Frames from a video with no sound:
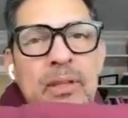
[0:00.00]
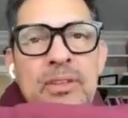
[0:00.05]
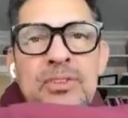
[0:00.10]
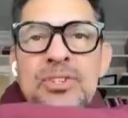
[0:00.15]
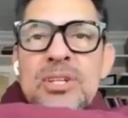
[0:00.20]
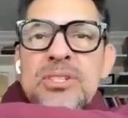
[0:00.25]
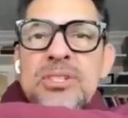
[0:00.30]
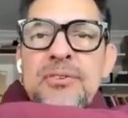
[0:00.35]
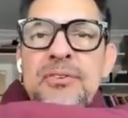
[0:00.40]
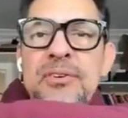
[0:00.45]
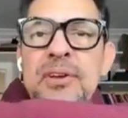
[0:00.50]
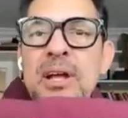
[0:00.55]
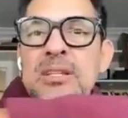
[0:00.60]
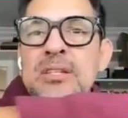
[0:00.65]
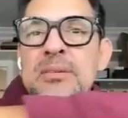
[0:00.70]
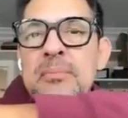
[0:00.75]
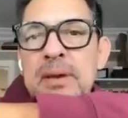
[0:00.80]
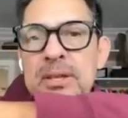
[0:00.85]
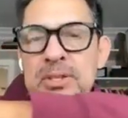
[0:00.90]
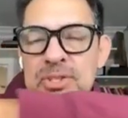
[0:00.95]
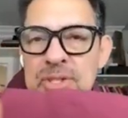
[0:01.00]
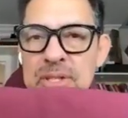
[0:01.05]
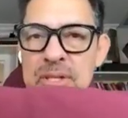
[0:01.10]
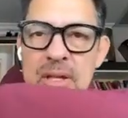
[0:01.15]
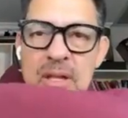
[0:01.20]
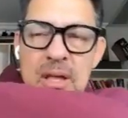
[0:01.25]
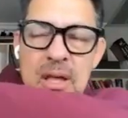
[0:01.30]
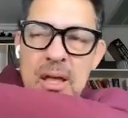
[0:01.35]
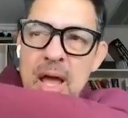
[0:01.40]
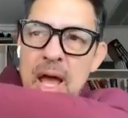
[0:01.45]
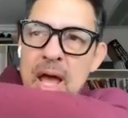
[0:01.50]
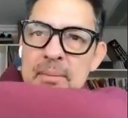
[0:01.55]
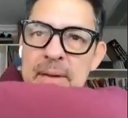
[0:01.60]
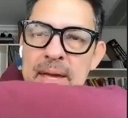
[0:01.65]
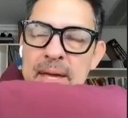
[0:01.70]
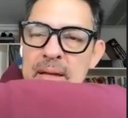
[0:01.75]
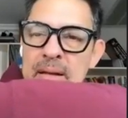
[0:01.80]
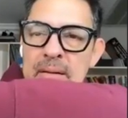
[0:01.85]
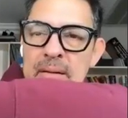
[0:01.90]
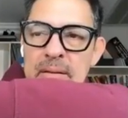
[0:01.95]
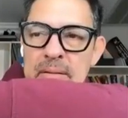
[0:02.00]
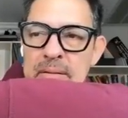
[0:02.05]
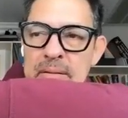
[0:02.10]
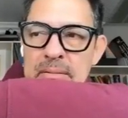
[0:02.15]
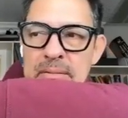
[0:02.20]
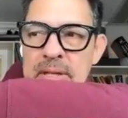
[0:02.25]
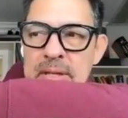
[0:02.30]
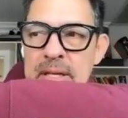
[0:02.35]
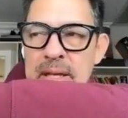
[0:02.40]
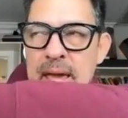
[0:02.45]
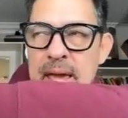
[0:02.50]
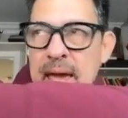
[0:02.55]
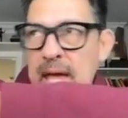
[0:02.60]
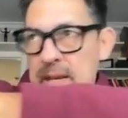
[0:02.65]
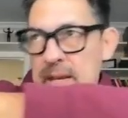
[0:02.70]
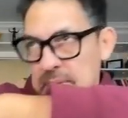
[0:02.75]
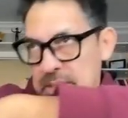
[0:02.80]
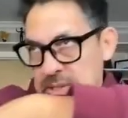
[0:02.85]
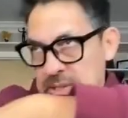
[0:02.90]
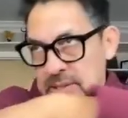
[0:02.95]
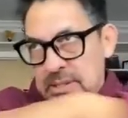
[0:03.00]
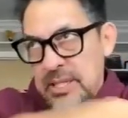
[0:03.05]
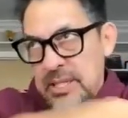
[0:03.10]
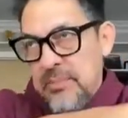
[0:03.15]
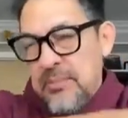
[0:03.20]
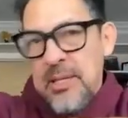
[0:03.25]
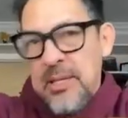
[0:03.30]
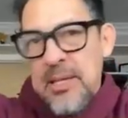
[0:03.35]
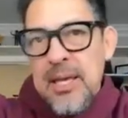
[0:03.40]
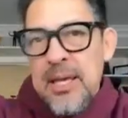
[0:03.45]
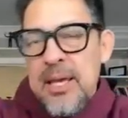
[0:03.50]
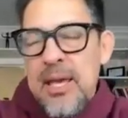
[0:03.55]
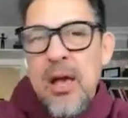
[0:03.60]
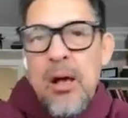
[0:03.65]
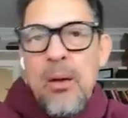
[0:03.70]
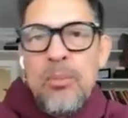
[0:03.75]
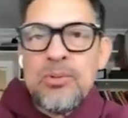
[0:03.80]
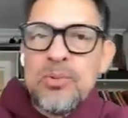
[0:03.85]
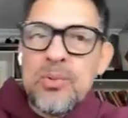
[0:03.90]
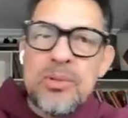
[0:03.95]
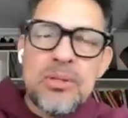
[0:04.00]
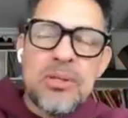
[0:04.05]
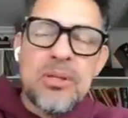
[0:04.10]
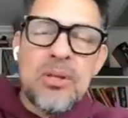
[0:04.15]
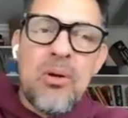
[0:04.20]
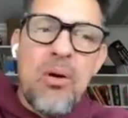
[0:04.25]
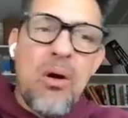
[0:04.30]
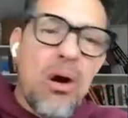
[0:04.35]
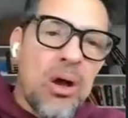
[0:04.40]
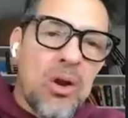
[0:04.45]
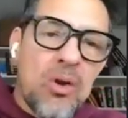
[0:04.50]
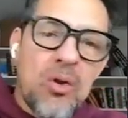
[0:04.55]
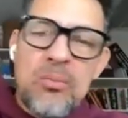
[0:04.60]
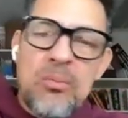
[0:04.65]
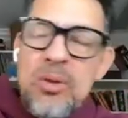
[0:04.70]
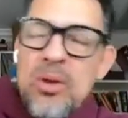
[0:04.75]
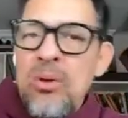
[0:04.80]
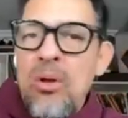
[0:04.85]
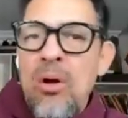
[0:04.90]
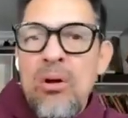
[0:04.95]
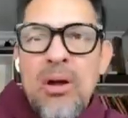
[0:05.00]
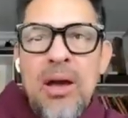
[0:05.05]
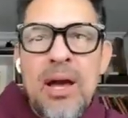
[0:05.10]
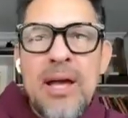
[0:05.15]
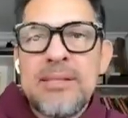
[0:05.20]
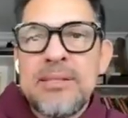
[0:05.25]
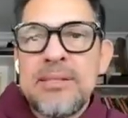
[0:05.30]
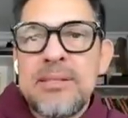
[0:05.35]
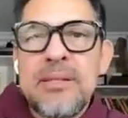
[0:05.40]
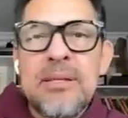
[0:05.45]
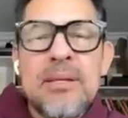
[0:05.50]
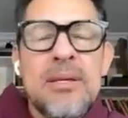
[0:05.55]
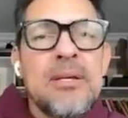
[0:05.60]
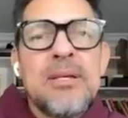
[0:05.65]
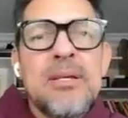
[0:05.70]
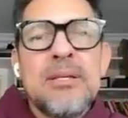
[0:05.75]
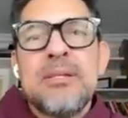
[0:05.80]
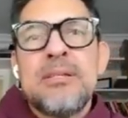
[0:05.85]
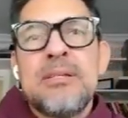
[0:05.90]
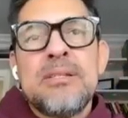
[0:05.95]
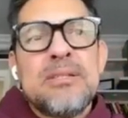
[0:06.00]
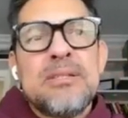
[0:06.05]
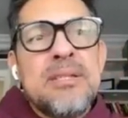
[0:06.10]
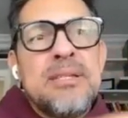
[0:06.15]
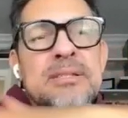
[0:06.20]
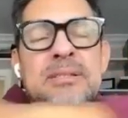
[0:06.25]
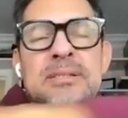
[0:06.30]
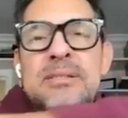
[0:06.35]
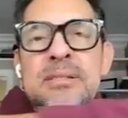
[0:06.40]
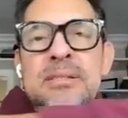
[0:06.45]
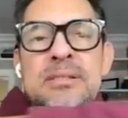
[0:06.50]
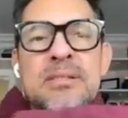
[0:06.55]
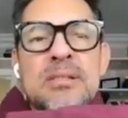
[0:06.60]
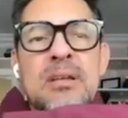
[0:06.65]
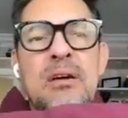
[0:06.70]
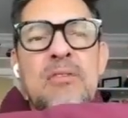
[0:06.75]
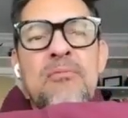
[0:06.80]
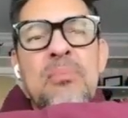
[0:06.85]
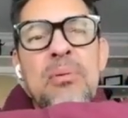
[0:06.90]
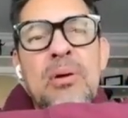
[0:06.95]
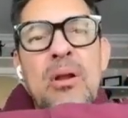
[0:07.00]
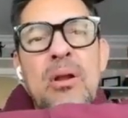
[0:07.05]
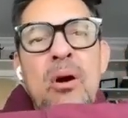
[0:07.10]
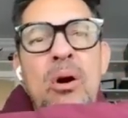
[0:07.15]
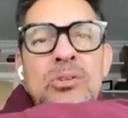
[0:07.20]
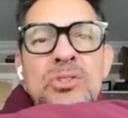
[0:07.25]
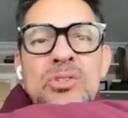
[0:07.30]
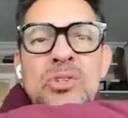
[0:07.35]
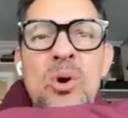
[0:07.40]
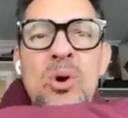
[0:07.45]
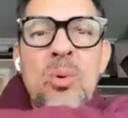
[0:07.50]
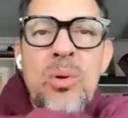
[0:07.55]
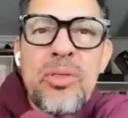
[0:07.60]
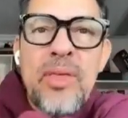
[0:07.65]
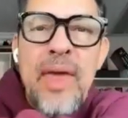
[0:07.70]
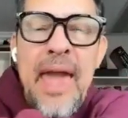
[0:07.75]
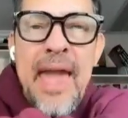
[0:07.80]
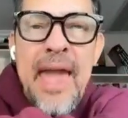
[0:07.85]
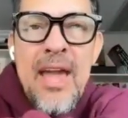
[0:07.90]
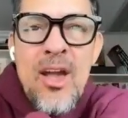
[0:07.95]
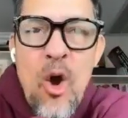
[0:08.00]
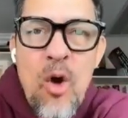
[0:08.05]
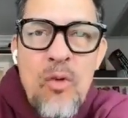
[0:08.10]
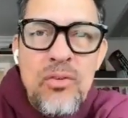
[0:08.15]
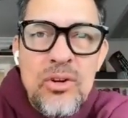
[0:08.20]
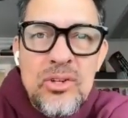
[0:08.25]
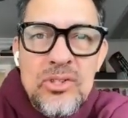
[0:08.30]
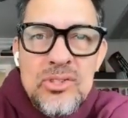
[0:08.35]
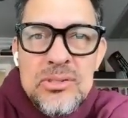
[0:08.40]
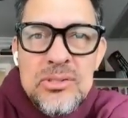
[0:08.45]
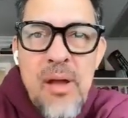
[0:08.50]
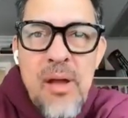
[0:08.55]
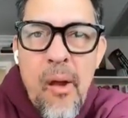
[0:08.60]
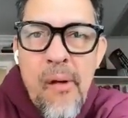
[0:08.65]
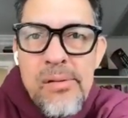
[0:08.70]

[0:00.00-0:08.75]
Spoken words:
Jesse forgot to mention, I mean, cannabis CBD helps with, autoimmune, all kinds of diseases and stuff, but also with hangovers.